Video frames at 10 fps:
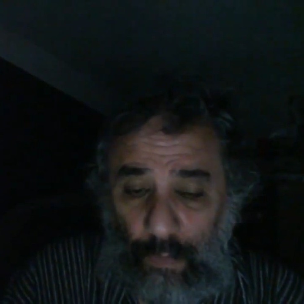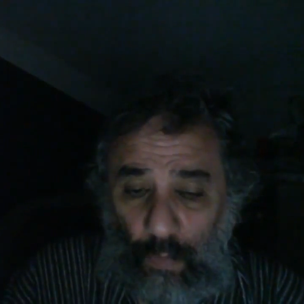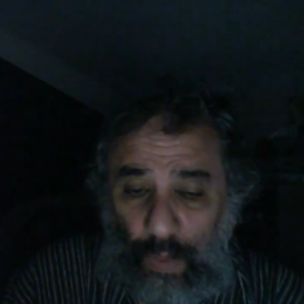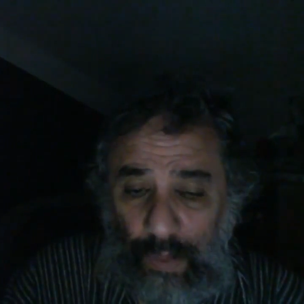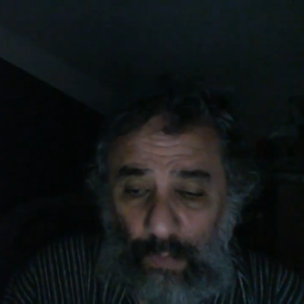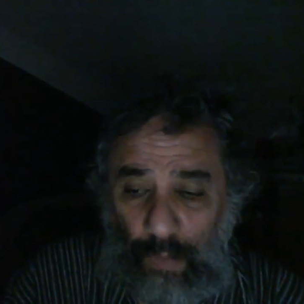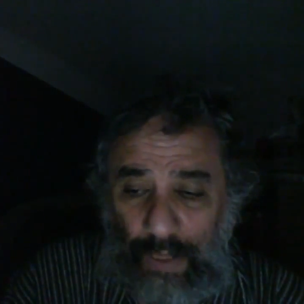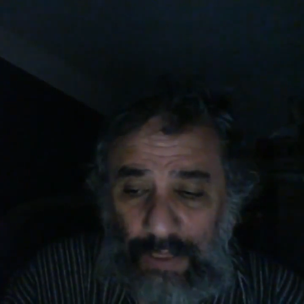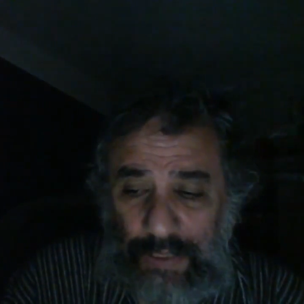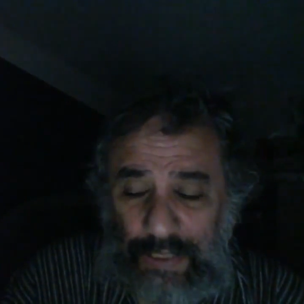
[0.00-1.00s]

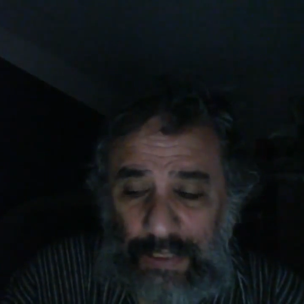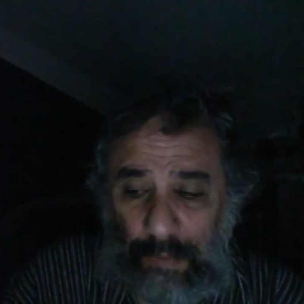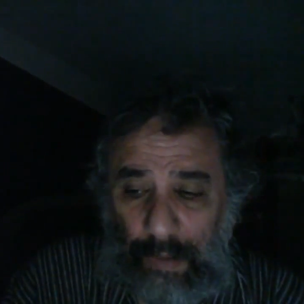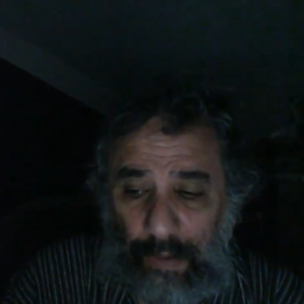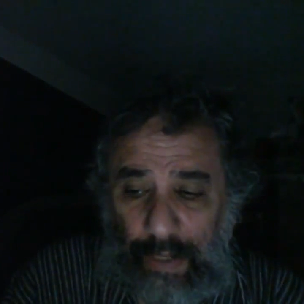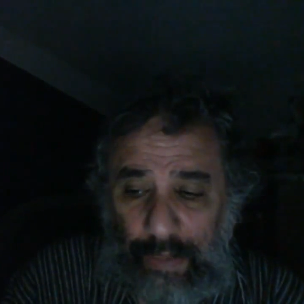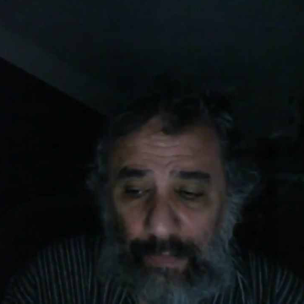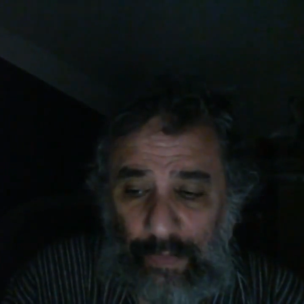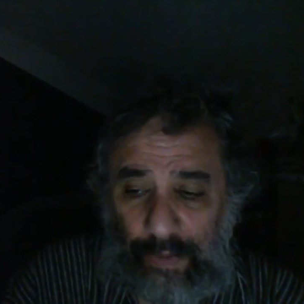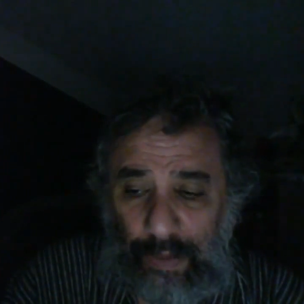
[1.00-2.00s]
Witness
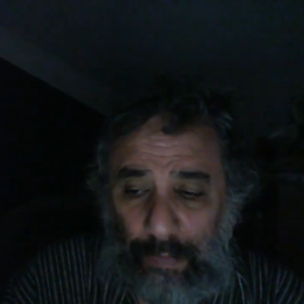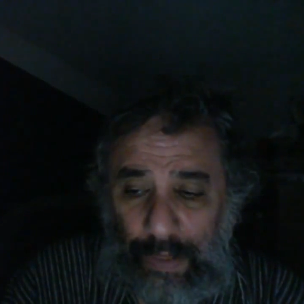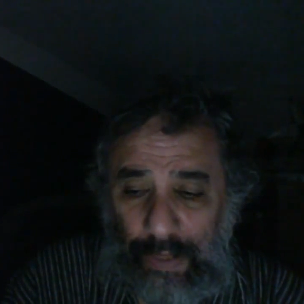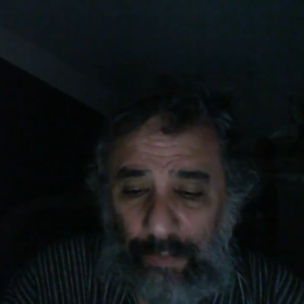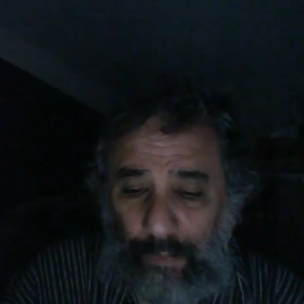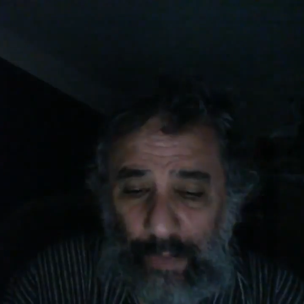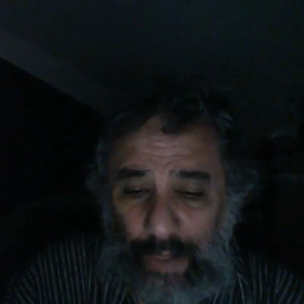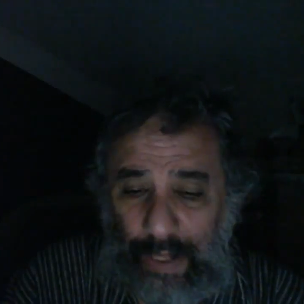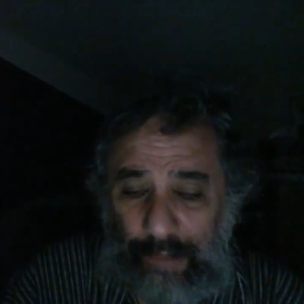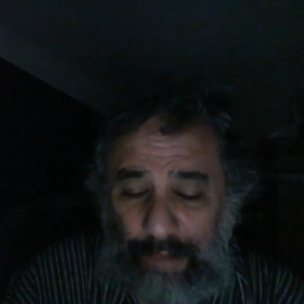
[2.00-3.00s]
testimony can be
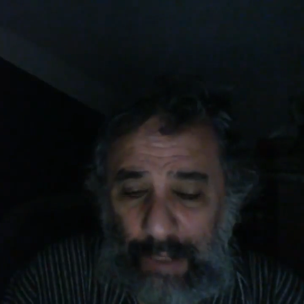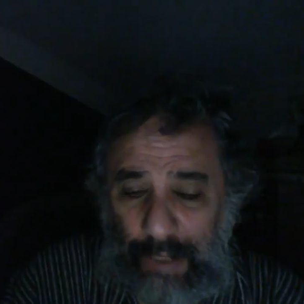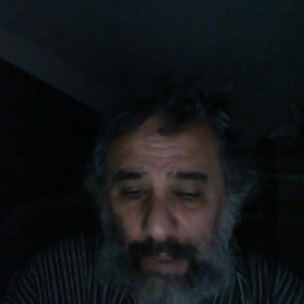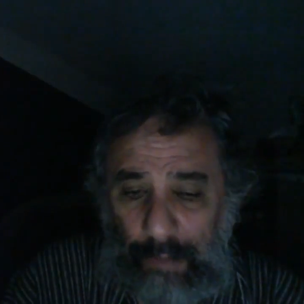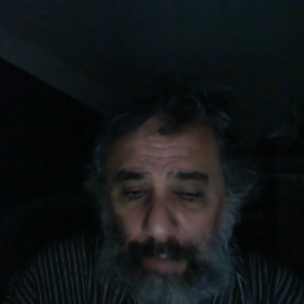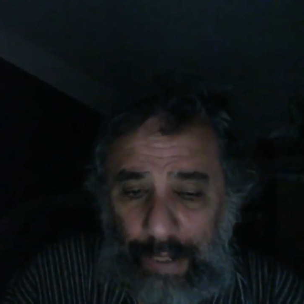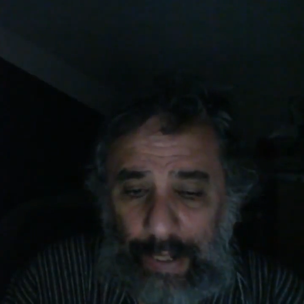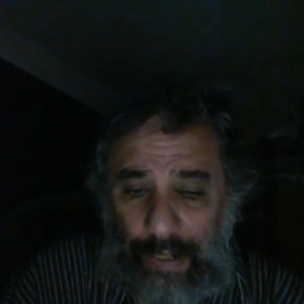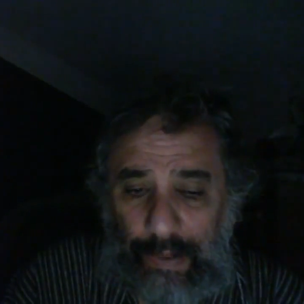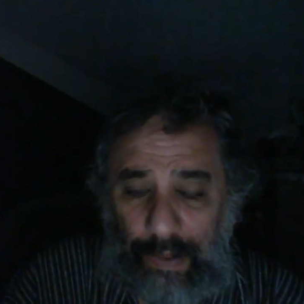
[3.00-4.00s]
incredibly
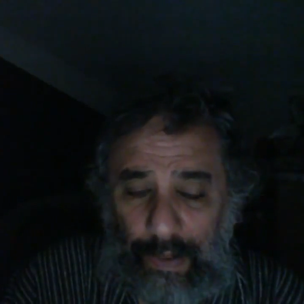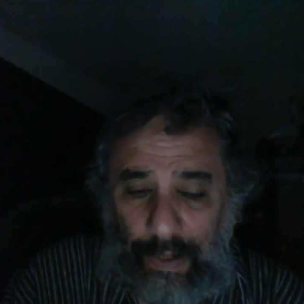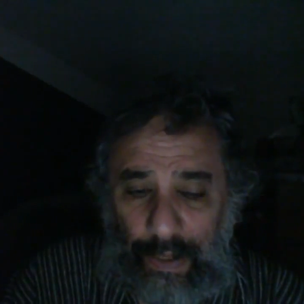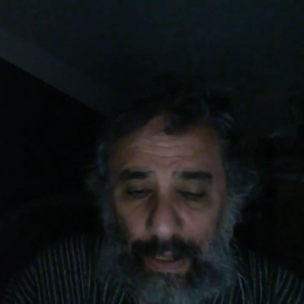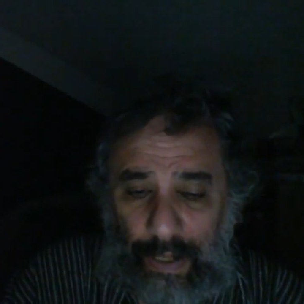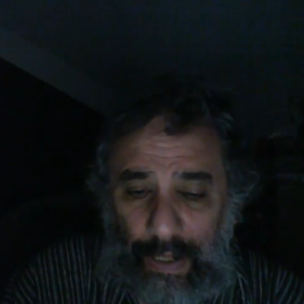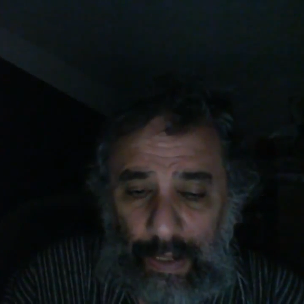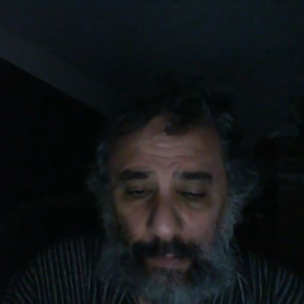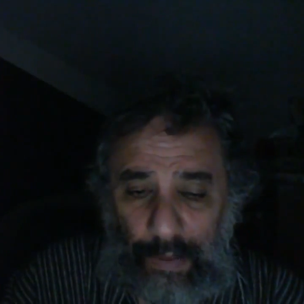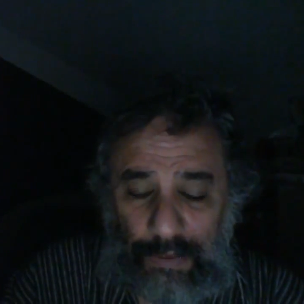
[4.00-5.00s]
compelling,
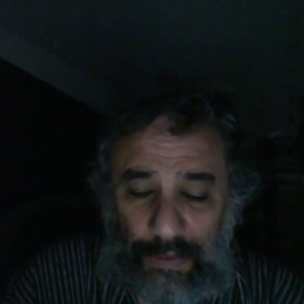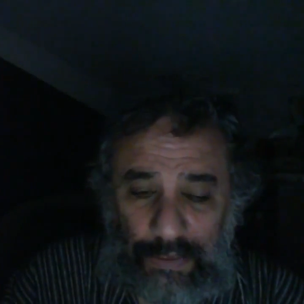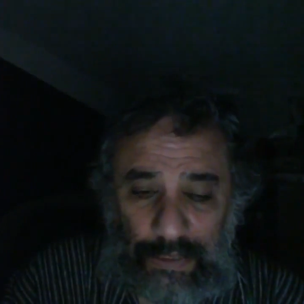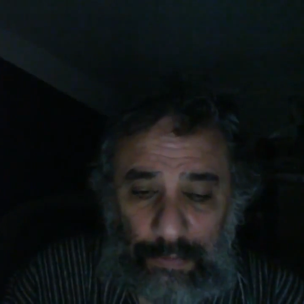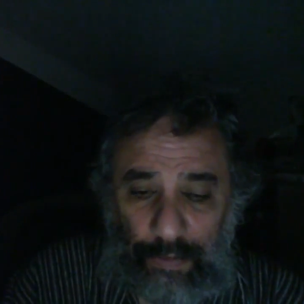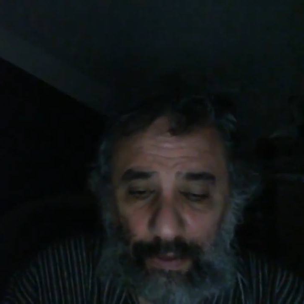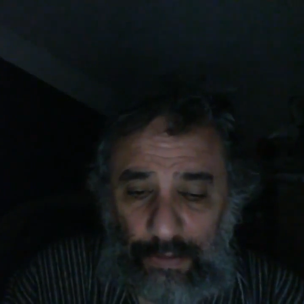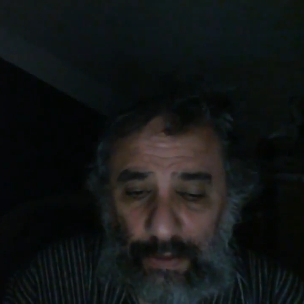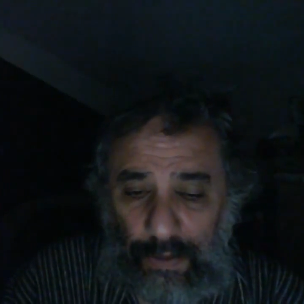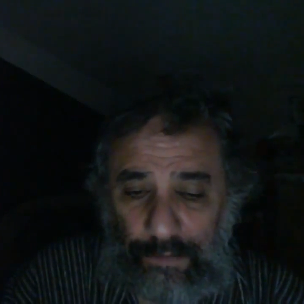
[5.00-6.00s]
but as
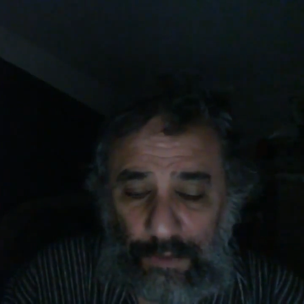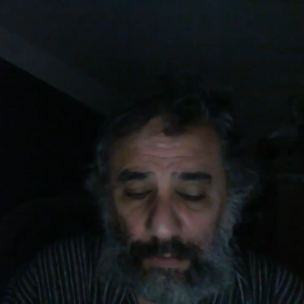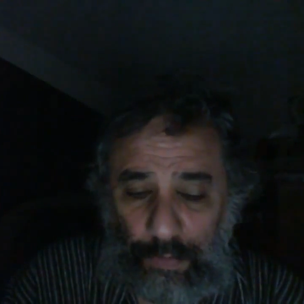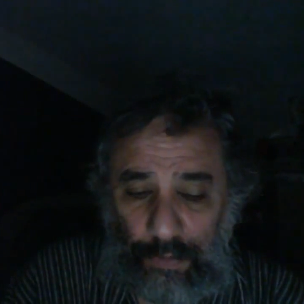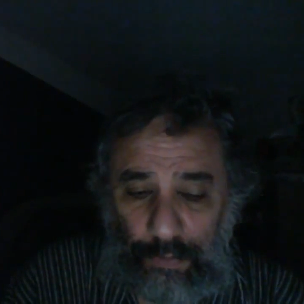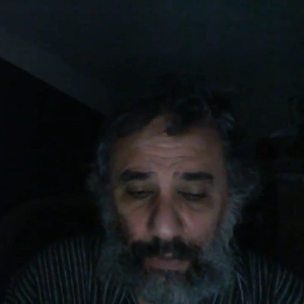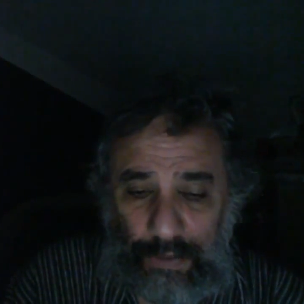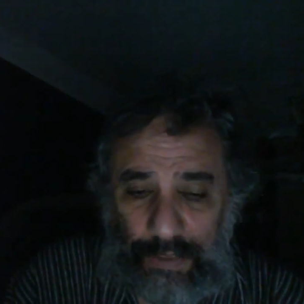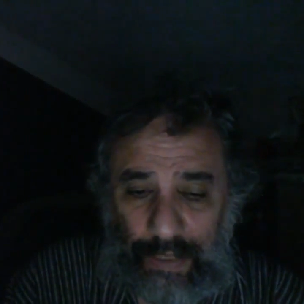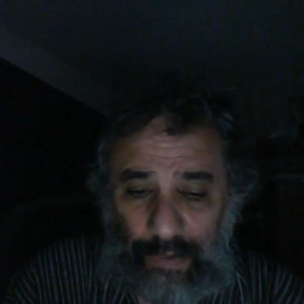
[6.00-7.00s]
Elizabeth Loftus
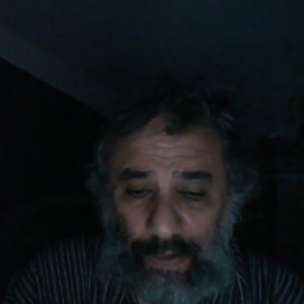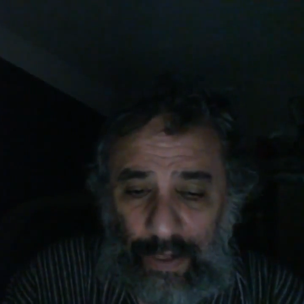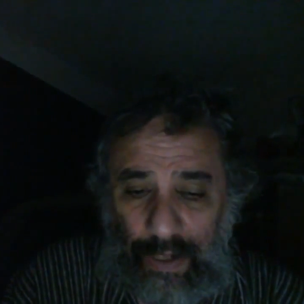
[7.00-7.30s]
points out,